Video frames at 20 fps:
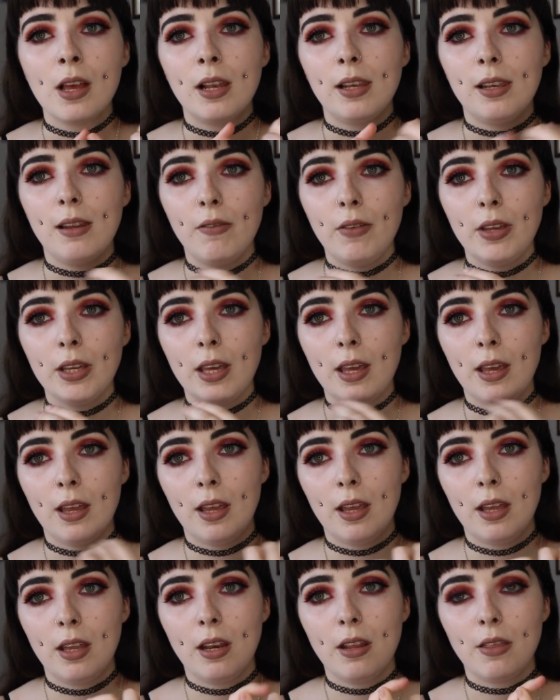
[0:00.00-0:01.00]
living
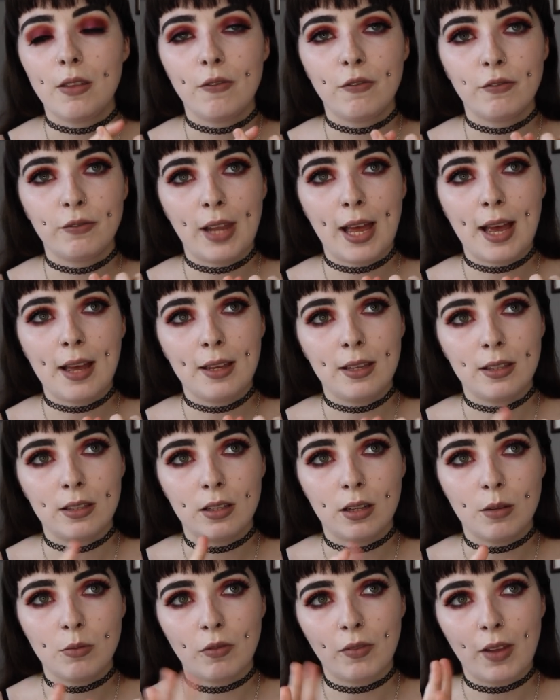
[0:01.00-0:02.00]
in the flat in
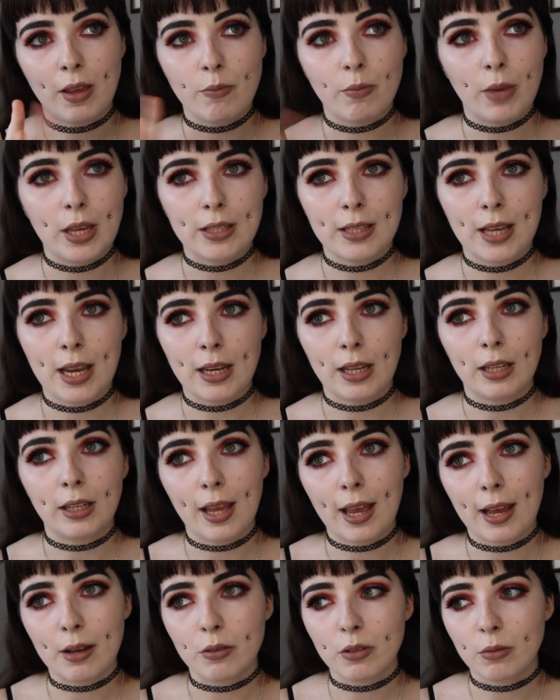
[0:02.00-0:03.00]
terms of like maintaining
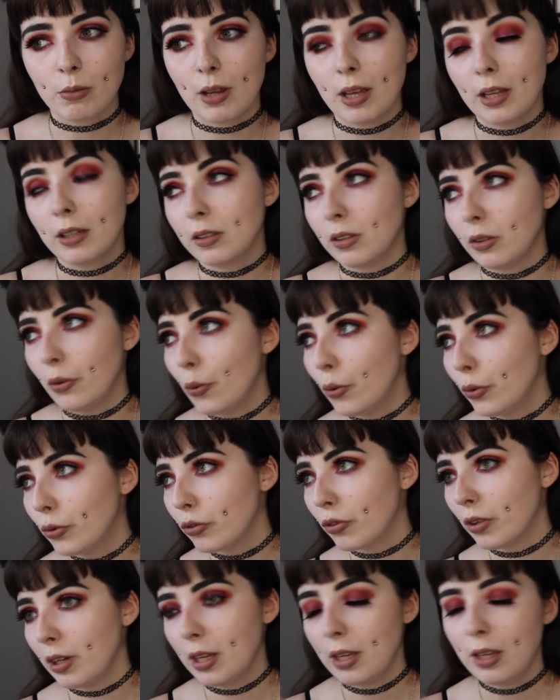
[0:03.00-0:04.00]
housework,
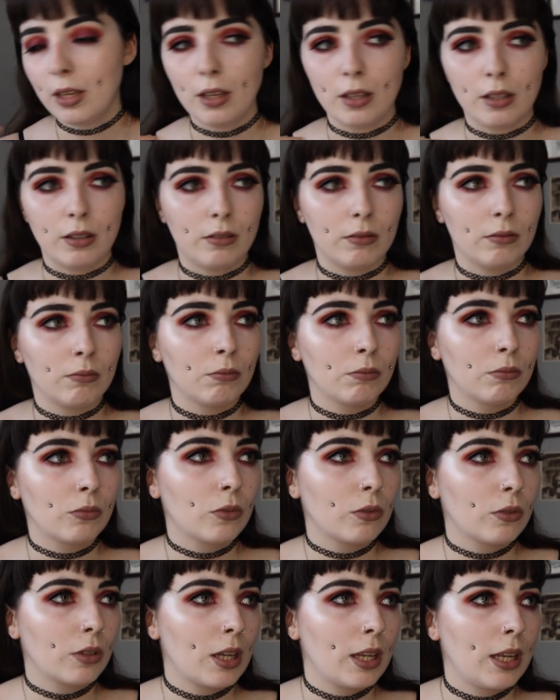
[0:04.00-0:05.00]
laundry and
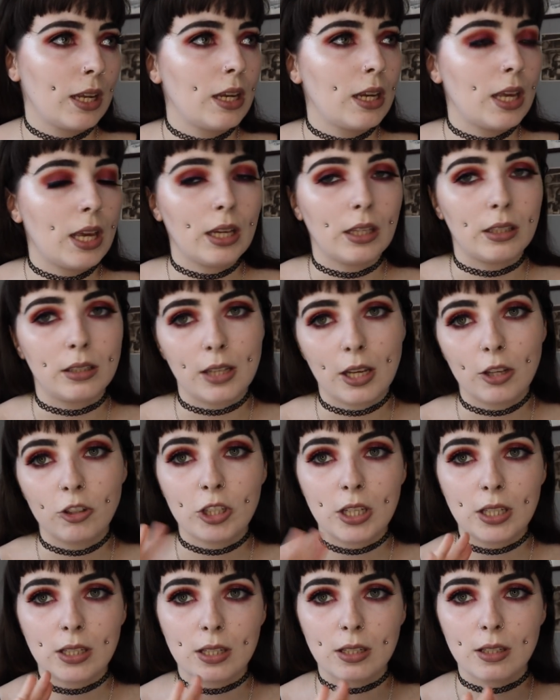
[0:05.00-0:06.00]
cleaning and
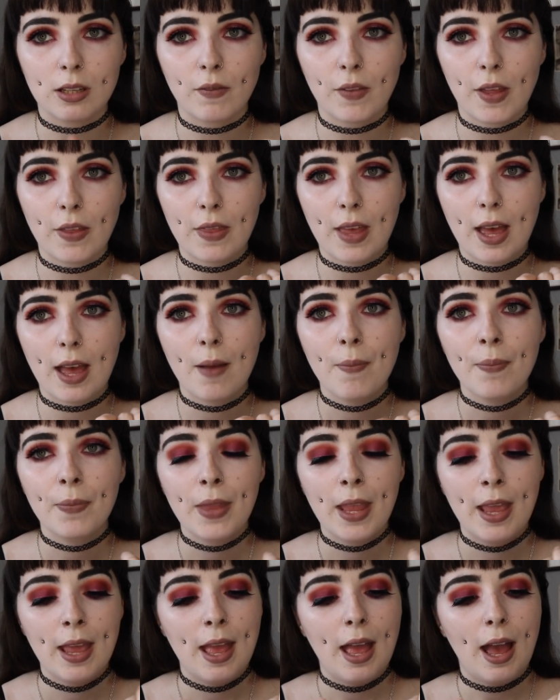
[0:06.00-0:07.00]
dishes and stuff like that.
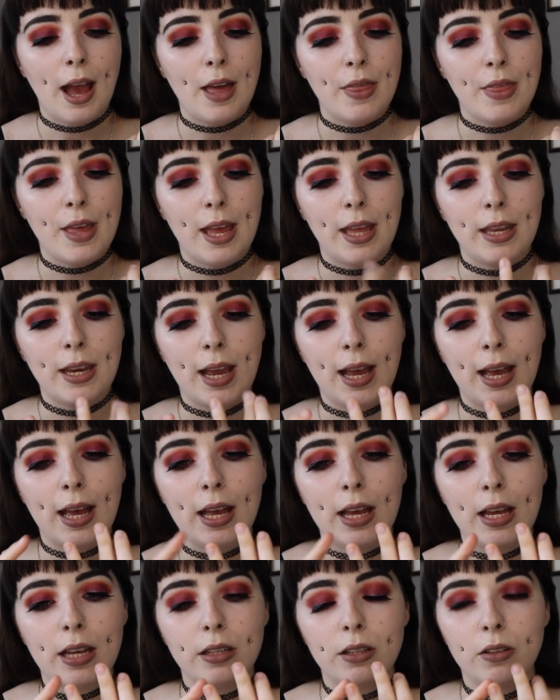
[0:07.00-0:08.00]
I then
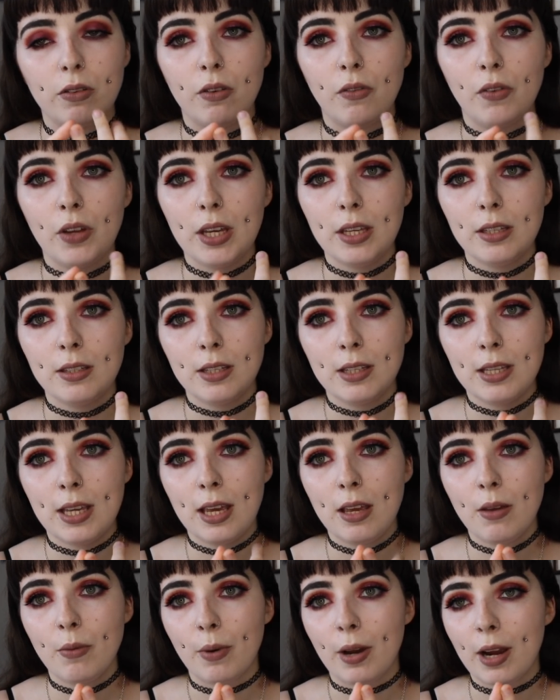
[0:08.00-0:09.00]
had
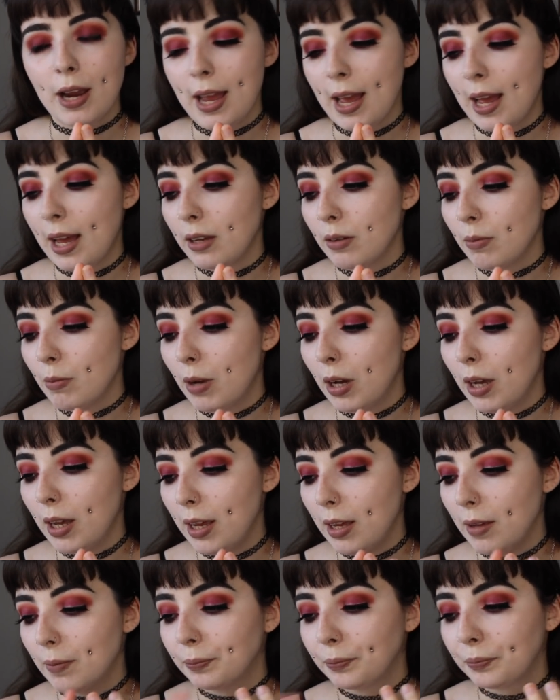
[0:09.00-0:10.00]
university where I had
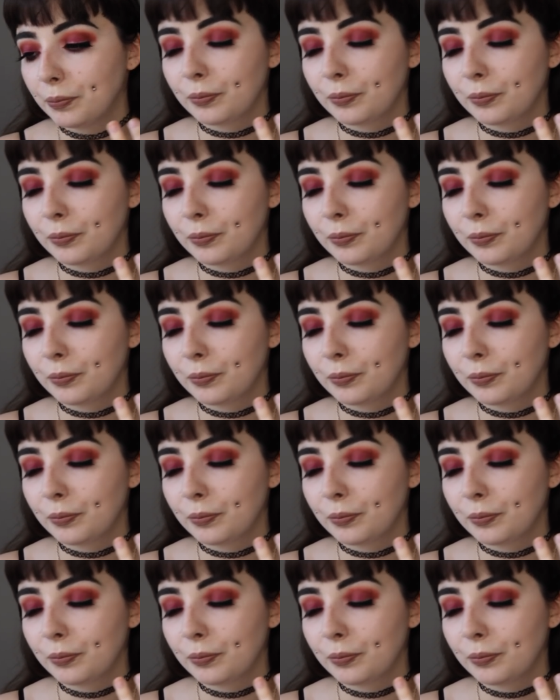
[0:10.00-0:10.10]
my